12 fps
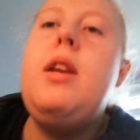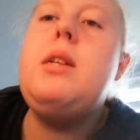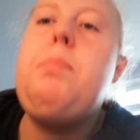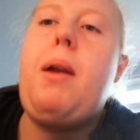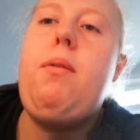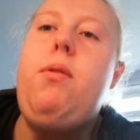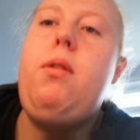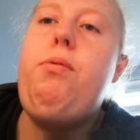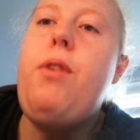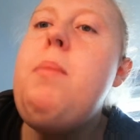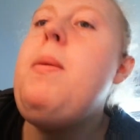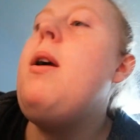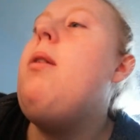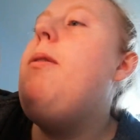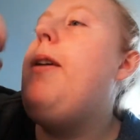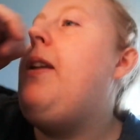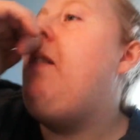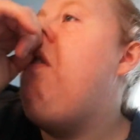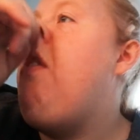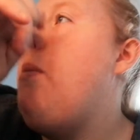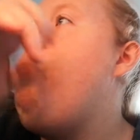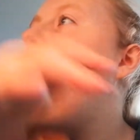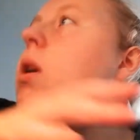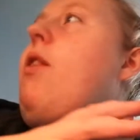and it's bad for the female and
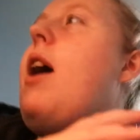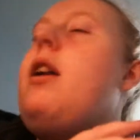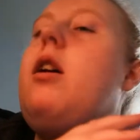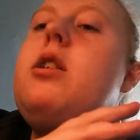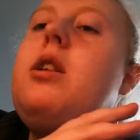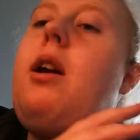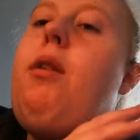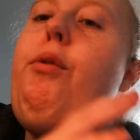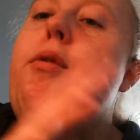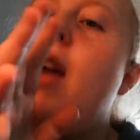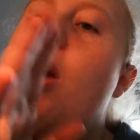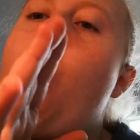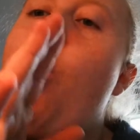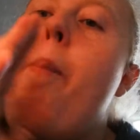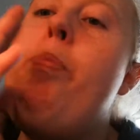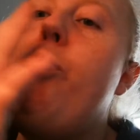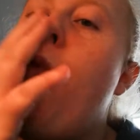everything. We've had ours to go from day one.